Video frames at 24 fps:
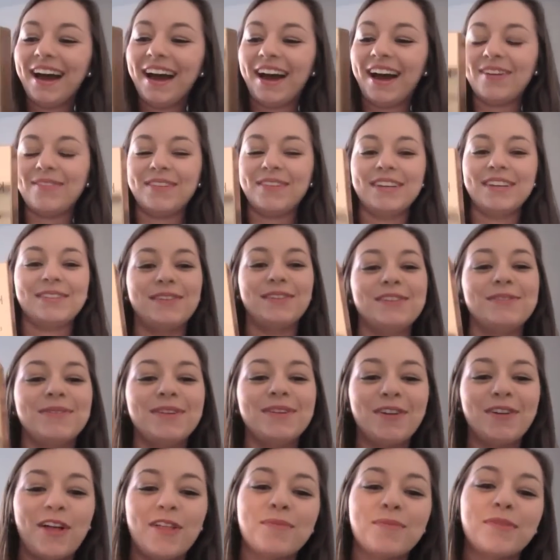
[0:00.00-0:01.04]
It's supposed to
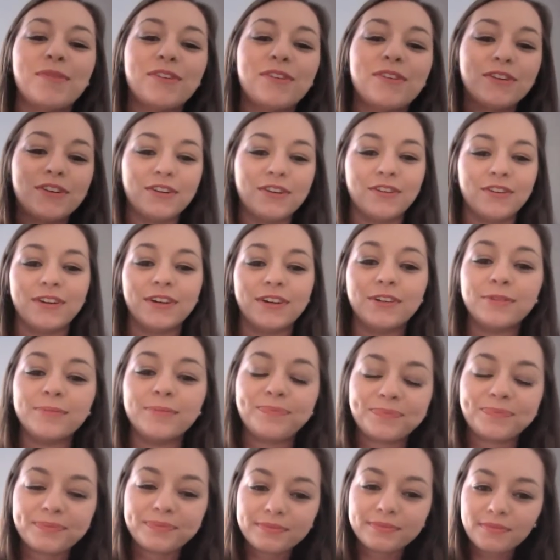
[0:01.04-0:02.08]
be like Moroccan oil,
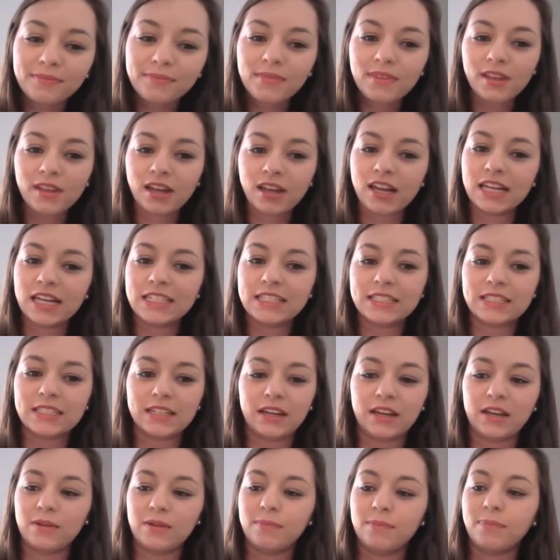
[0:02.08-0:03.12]
and
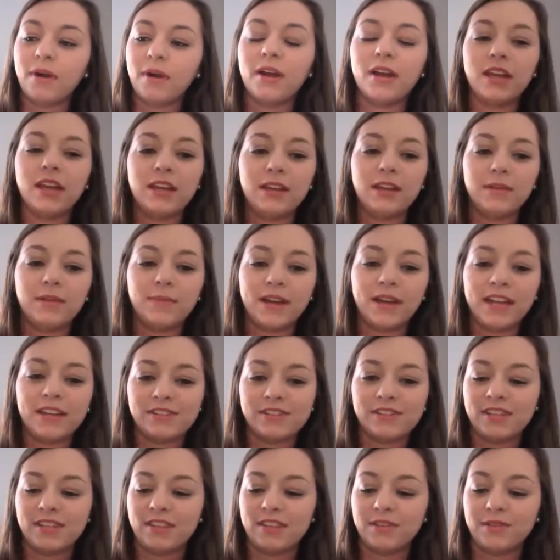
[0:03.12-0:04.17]
but my
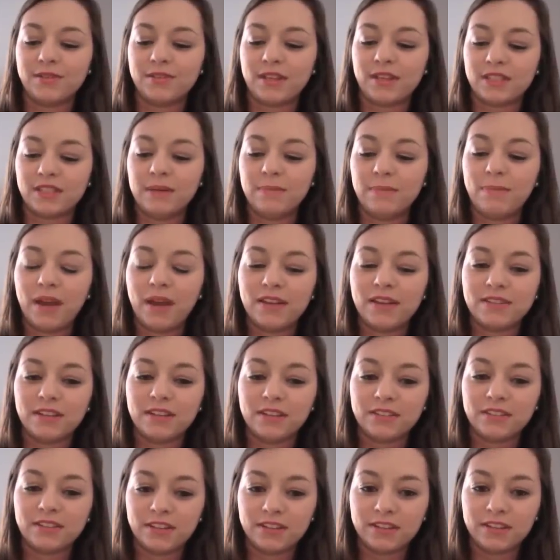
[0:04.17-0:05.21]
hairdresser said this is actually better
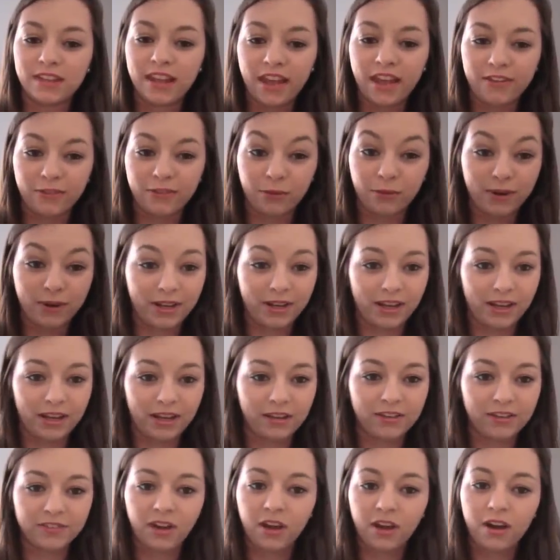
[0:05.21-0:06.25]
because it's less oily,
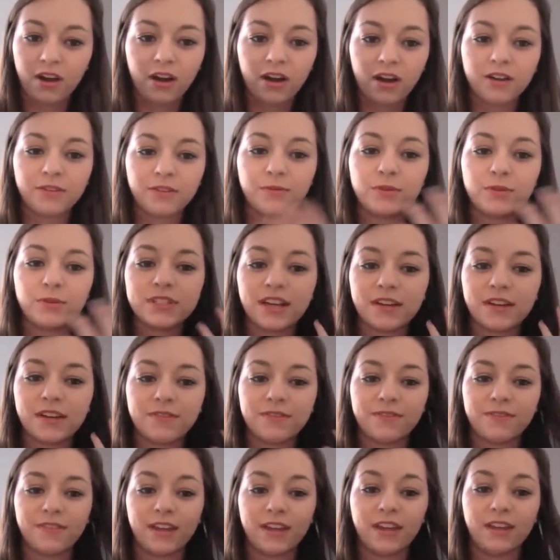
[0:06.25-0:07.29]
because I've always had
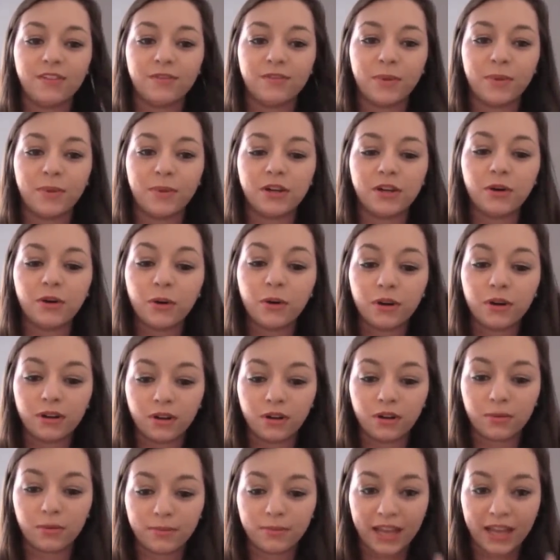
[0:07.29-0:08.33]
fear of putting oil
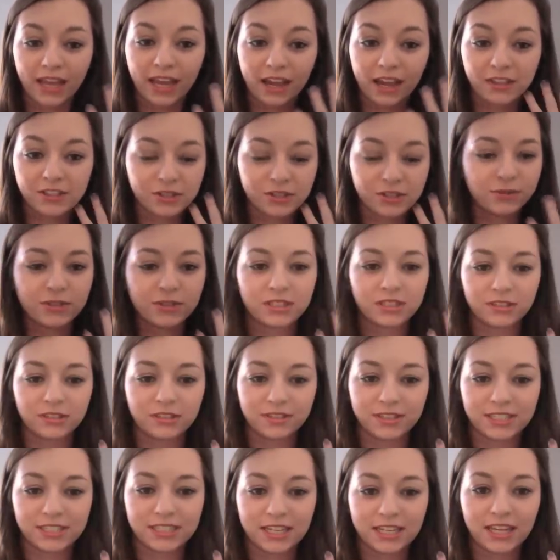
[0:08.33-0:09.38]
on my hair. I don't want it to look
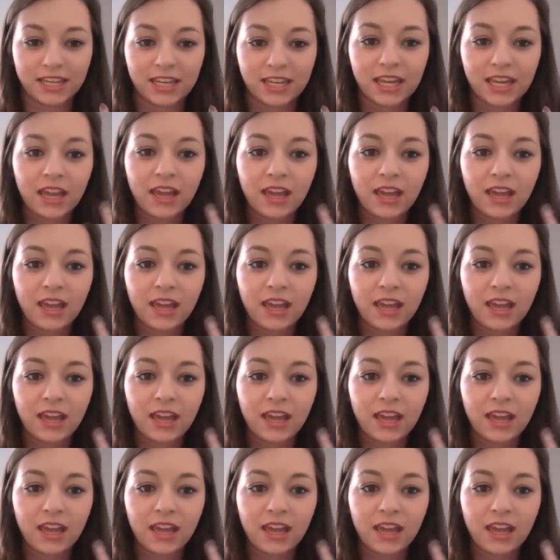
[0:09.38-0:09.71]
greasy,